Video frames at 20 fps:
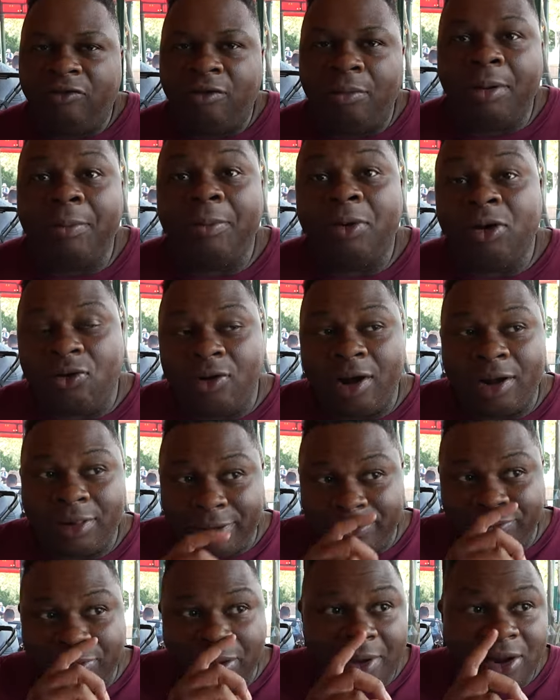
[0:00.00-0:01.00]
I remember
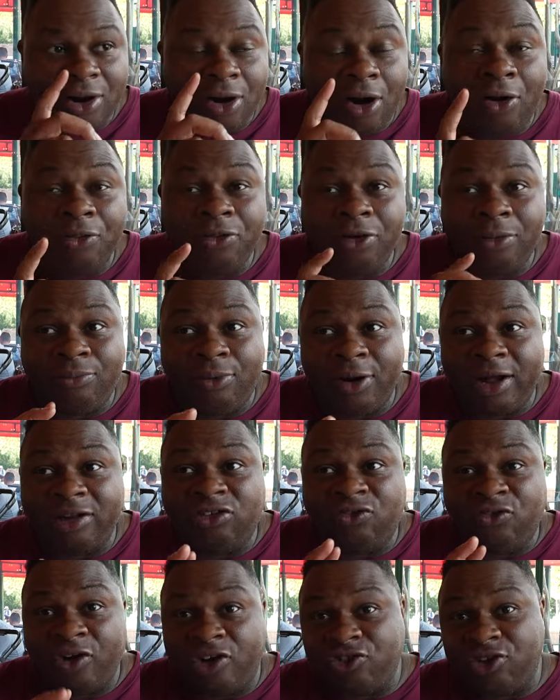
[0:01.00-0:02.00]
correctly, they make all their
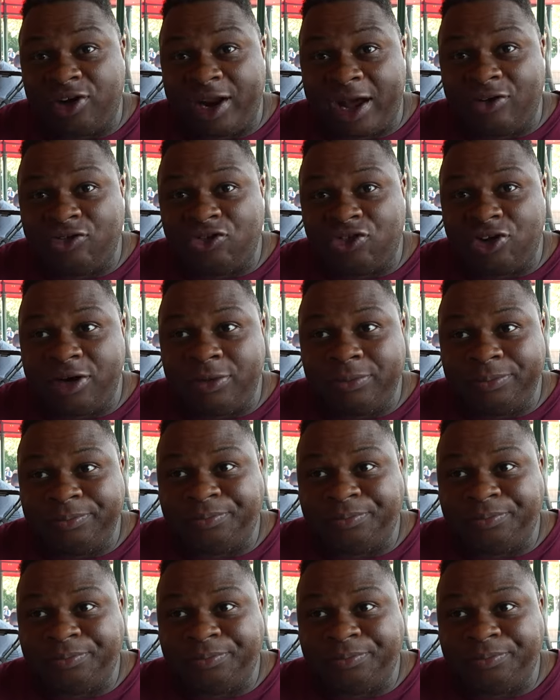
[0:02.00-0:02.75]
breads fresh in house here